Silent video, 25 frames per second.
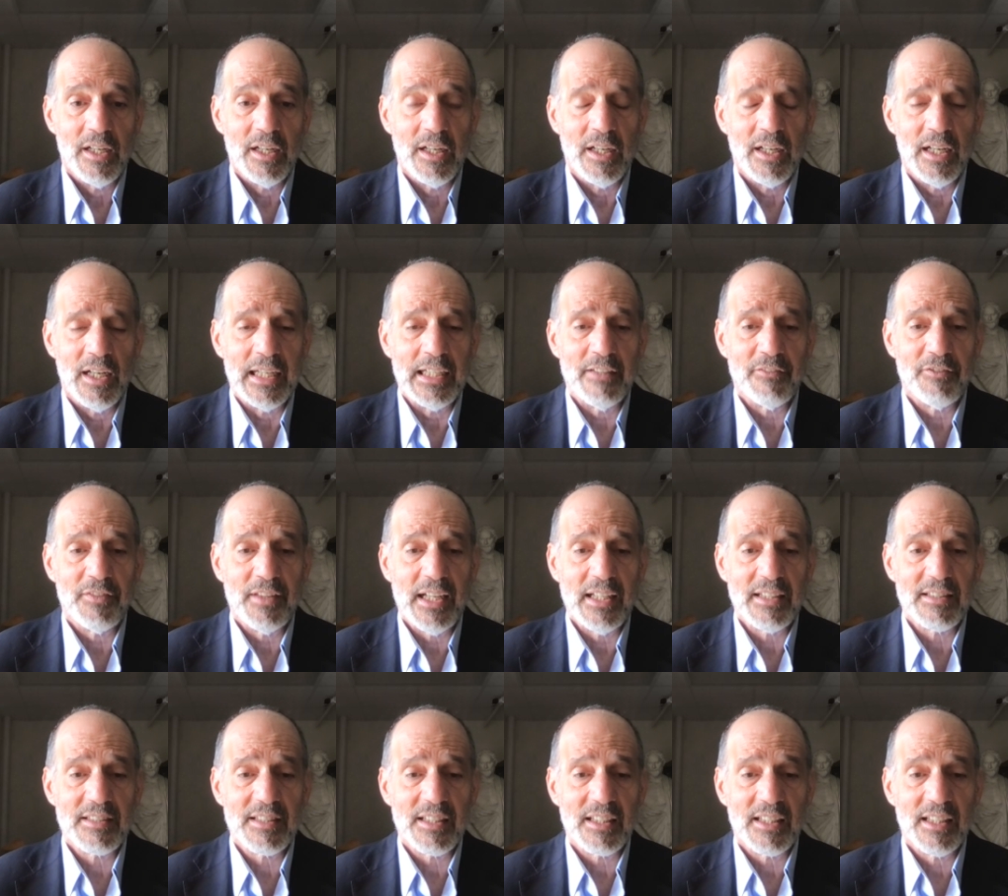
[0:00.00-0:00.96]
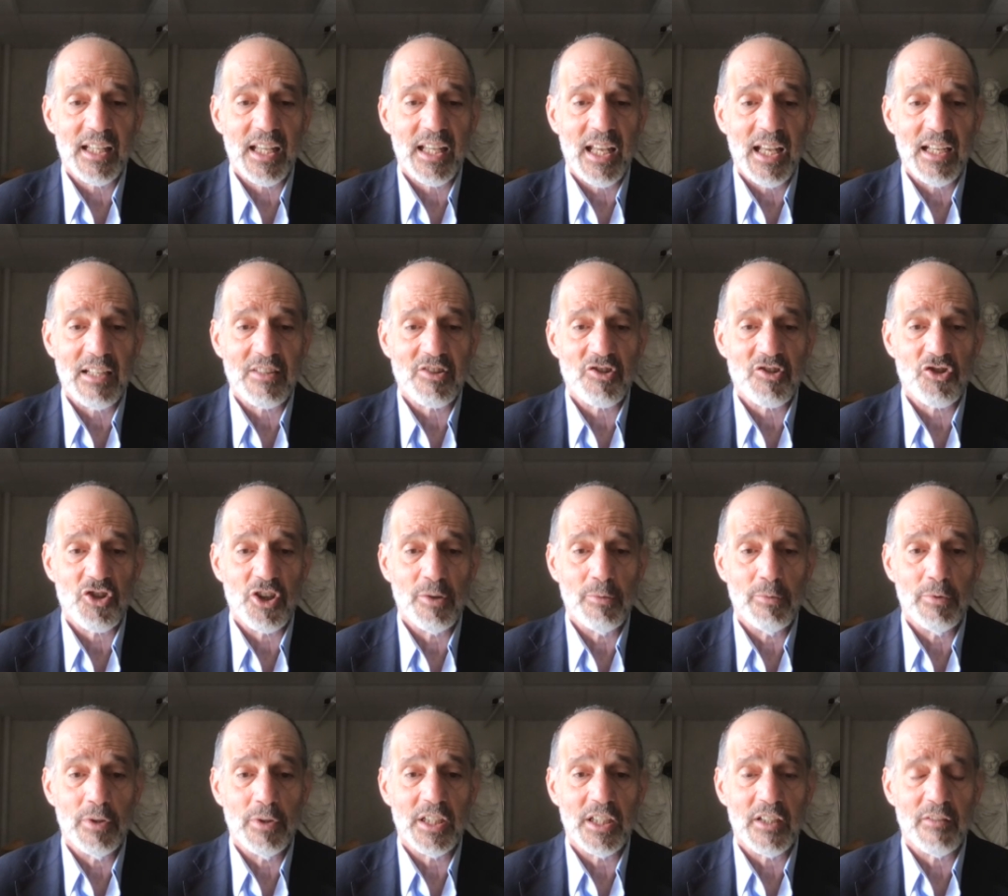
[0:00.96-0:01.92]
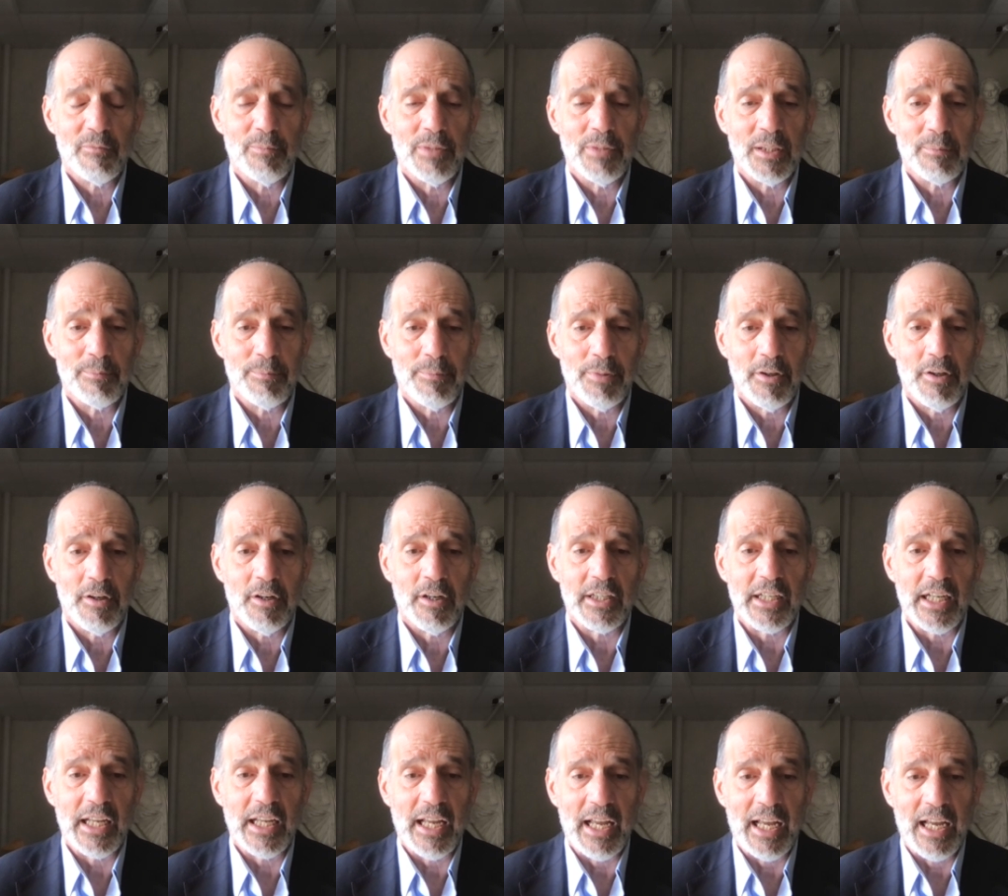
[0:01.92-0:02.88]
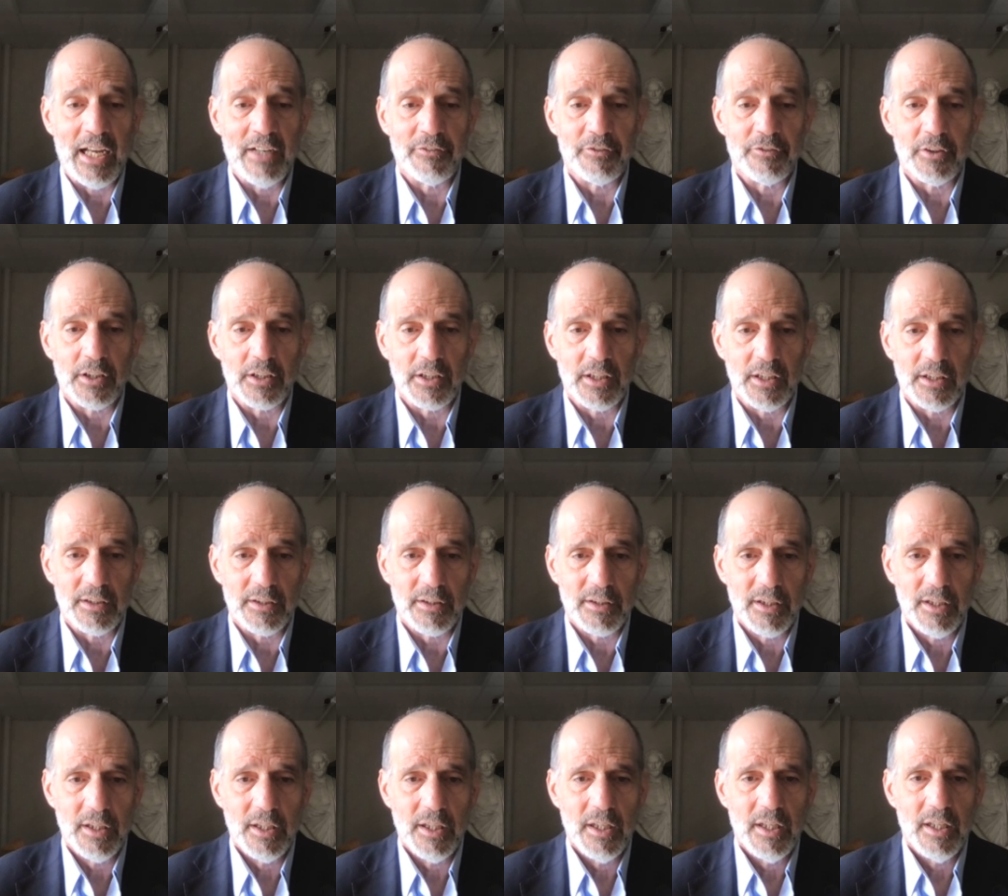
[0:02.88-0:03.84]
And if that's the case, she would have been part African.